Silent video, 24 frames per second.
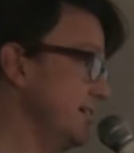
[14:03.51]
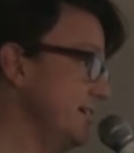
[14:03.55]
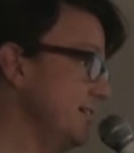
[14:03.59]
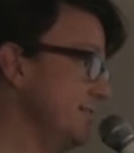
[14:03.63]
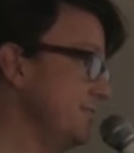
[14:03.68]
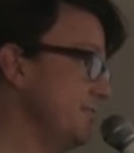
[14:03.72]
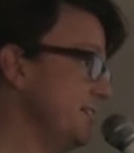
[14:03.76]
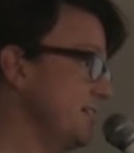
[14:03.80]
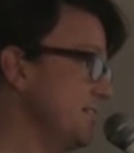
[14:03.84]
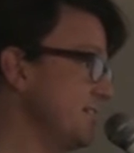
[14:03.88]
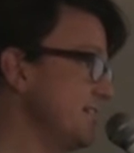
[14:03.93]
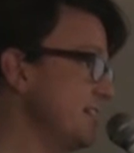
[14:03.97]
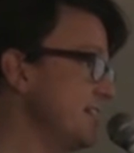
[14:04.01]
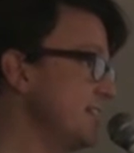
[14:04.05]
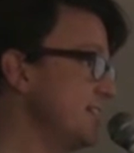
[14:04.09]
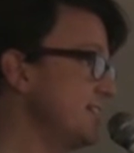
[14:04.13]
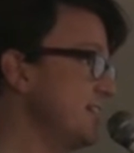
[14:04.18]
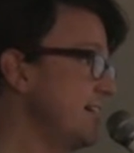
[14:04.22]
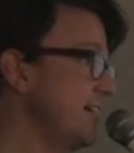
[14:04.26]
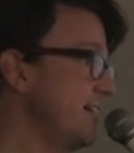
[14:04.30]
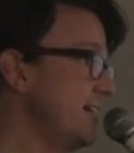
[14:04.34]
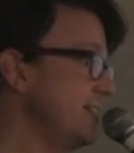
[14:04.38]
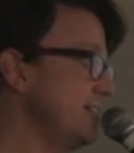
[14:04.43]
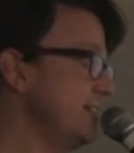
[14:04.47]
if they sent
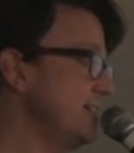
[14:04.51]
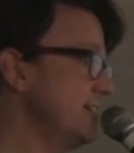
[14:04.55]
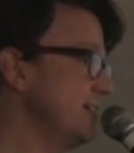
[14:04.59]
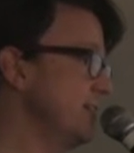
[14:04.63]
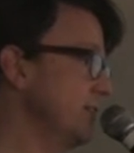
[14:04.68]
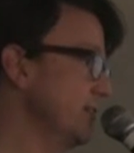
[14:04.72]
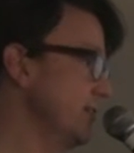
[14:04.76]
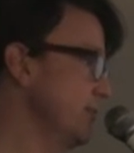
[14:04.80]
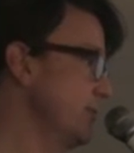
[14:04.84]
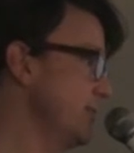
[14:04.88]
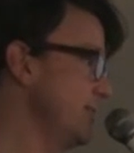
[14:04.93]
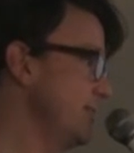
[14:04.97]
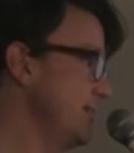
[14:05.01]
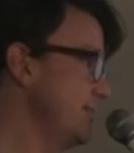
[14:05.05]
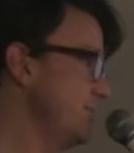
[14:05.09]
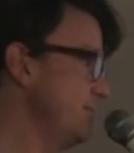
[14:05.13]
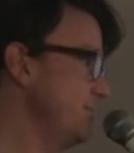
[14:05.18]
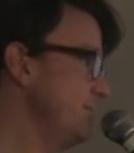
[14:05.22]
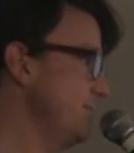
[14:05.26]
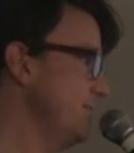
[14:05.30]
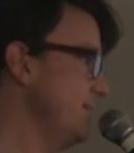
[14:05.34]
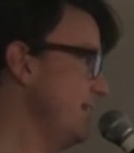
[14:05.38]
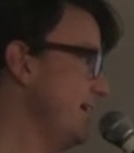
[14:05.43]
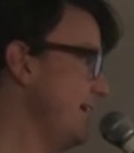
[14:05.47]
that, the only way they
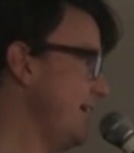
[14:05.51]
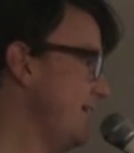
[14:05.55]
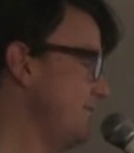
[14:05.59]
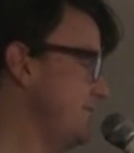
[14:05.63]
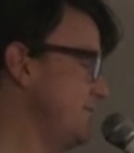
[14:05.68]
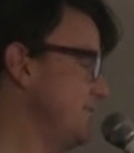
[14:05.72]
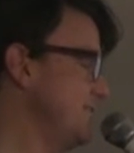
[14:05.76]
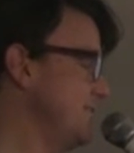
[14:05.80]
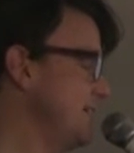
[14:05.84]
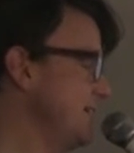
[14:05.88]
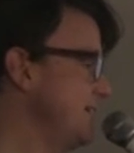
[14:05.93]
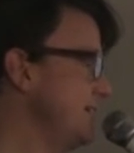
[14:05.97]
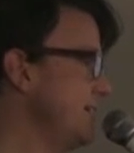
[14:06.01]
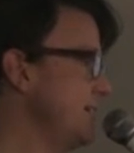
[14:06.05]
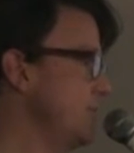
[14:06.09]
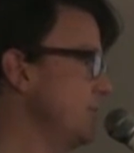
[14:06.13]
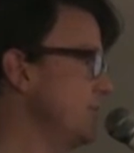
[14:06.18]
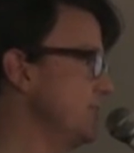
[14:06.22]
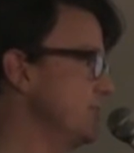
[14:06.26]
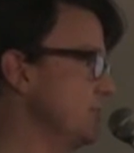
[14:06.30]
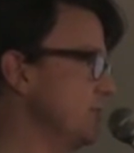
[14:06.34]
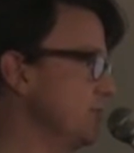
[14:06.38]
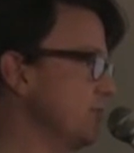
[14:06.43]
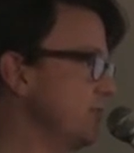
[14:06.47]
have to send that
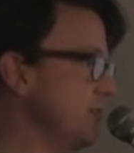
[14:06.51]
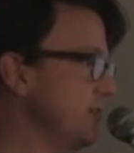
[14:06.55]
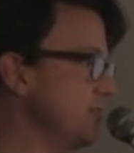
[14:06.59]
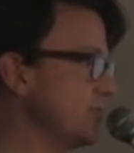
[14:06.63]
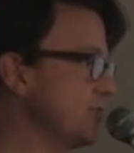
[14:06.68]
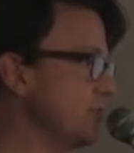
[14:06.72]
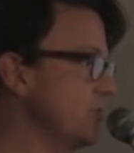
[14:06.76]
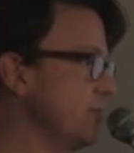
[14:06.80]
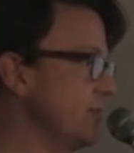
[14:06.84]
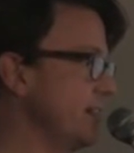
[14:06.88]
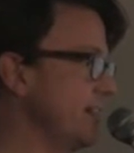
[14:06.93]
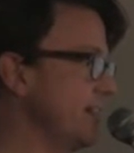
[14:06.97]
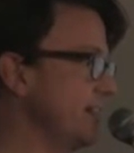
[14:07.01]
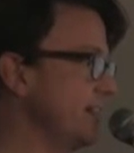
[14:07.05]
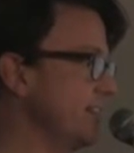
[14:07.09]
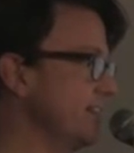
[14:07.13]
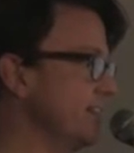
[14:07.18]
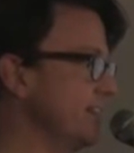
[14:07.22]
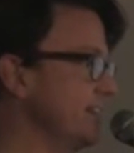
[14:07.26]
was over physical mail,